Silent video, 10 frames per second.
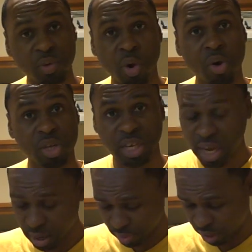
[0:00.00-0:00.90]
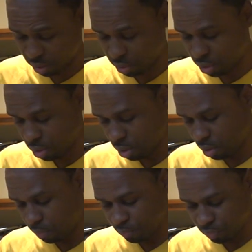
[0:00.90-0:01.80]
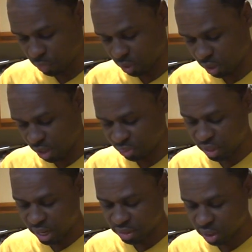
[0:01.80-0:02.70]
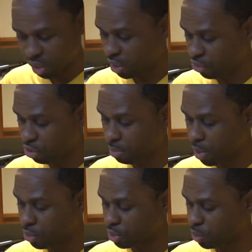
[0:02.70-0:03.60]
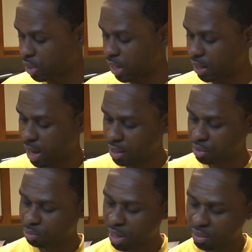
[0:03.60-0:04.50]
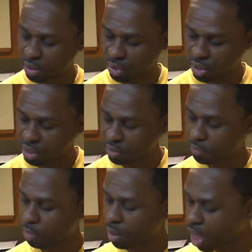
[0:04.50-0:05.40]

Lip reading: you" all the time now. And I think I started hearing it most when I got into my 30s.